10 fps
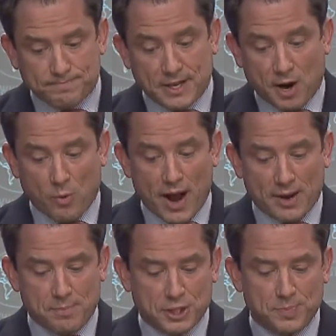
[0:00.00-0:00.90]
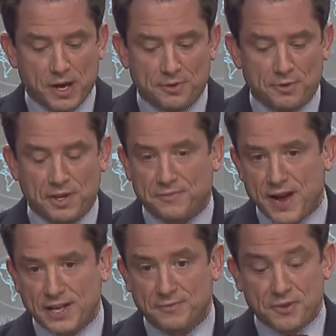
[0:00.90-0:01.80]
in Iraq must be under the
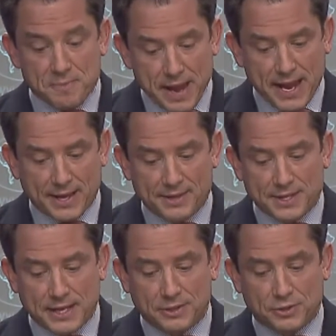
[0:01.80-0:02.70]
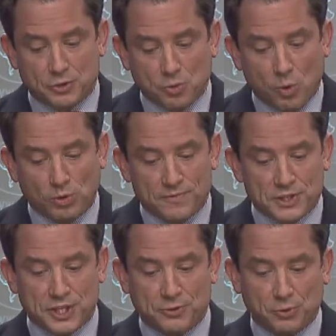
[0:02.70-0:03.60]
effective command and control of
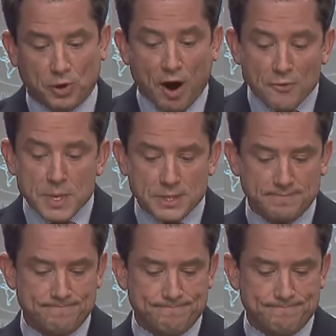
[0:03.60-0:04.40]
the central government.